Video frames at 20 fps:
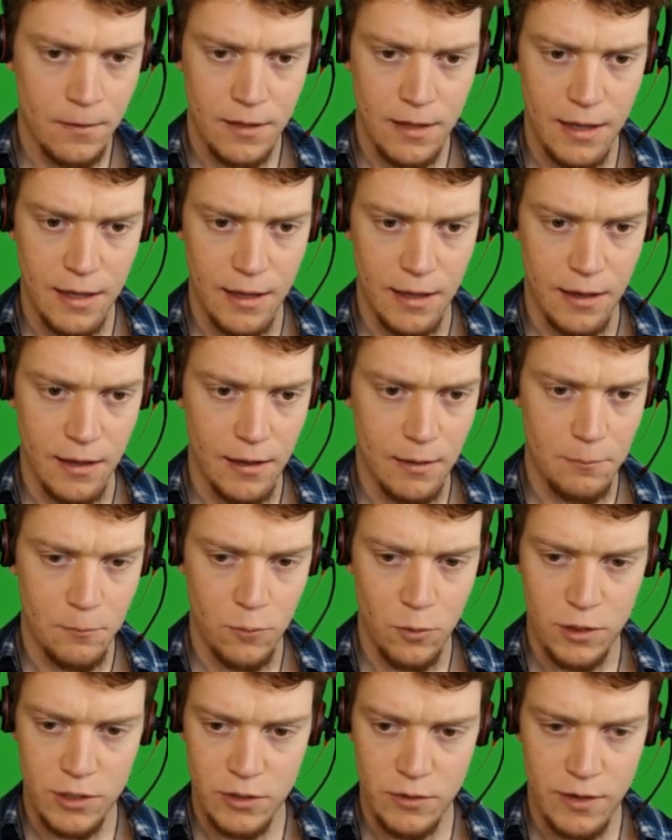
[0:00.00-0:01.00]
Okay,
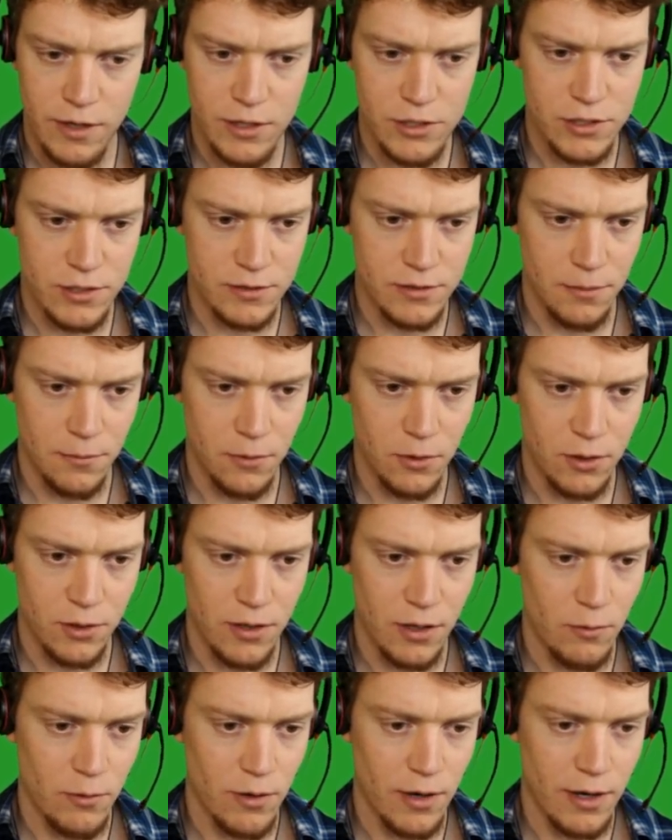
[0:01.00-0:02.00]
more integrations. I'm not going
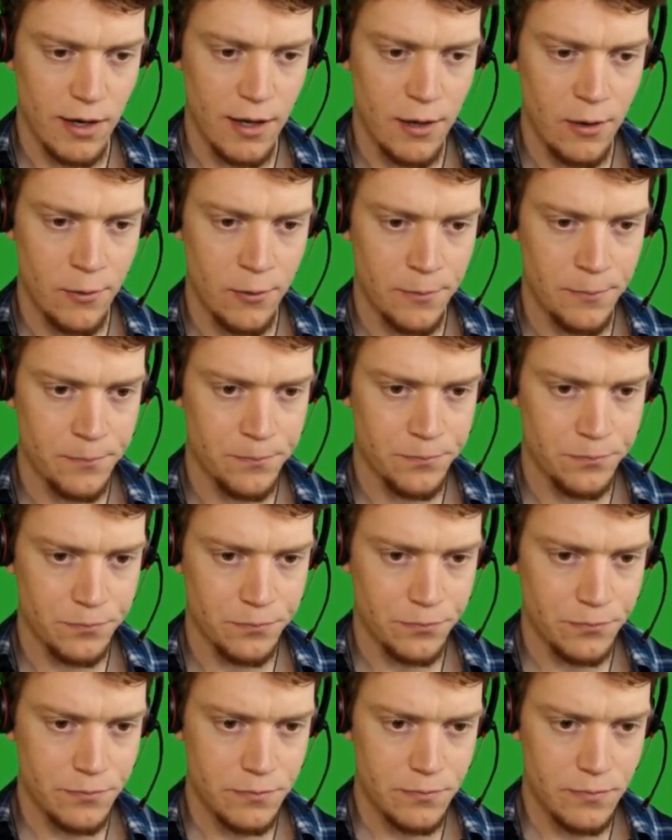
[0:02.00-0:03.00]
to do that right now.
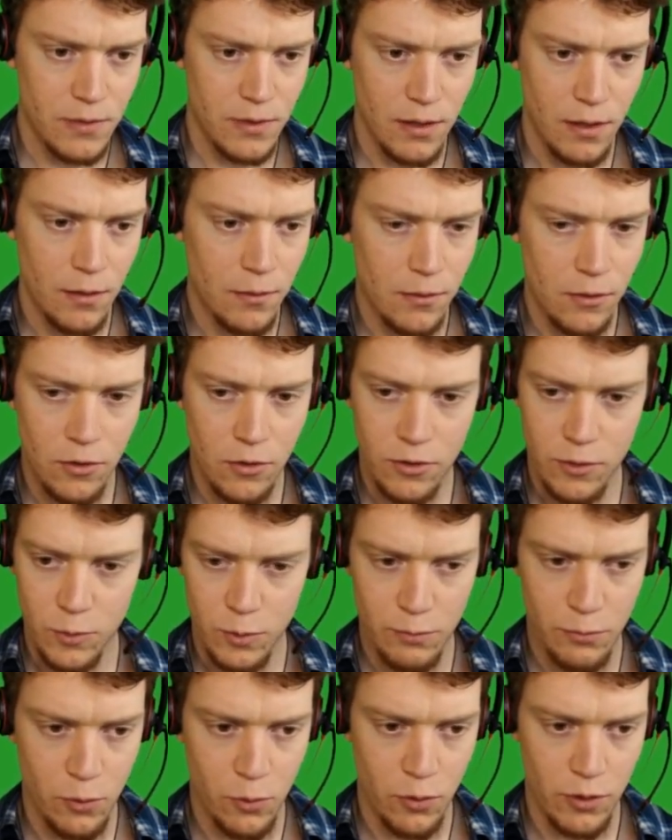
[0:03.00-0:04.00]
I'm not going
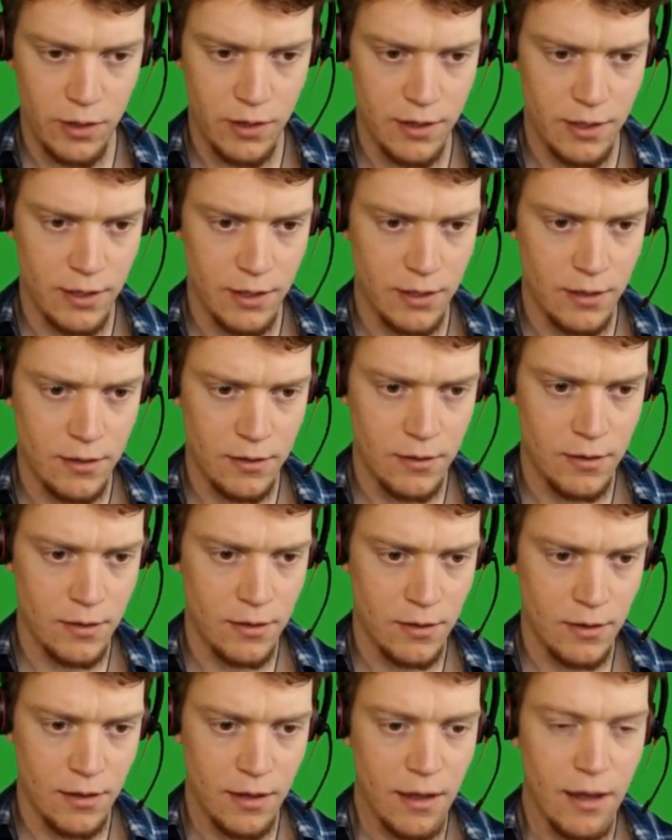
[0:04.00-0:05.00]
to import anything.
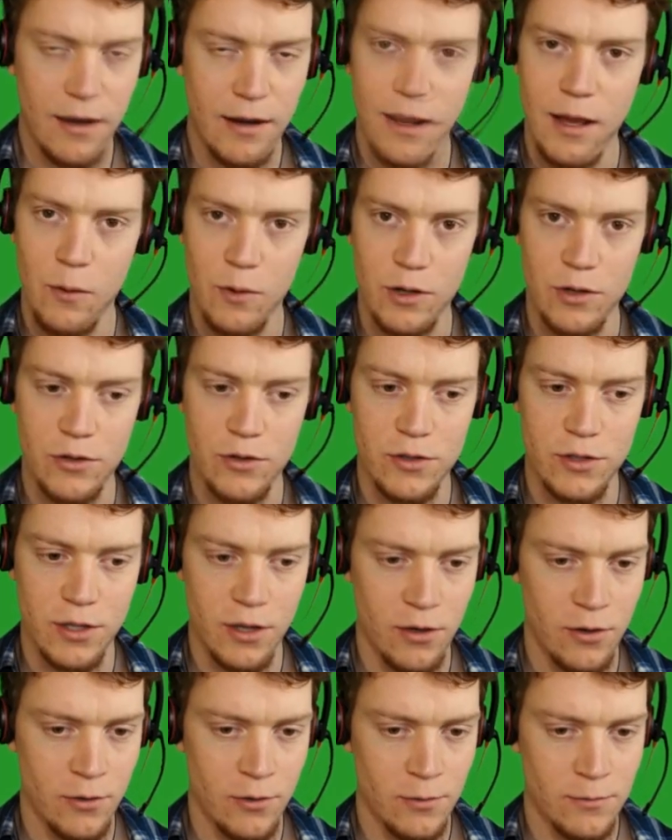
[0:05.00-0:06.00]
And now we're good to
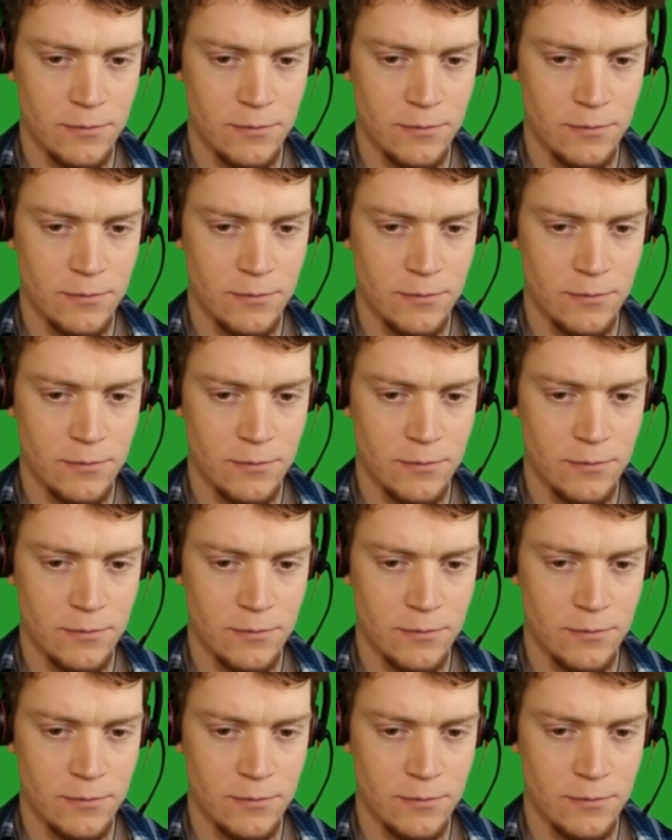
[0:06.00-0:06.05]
go.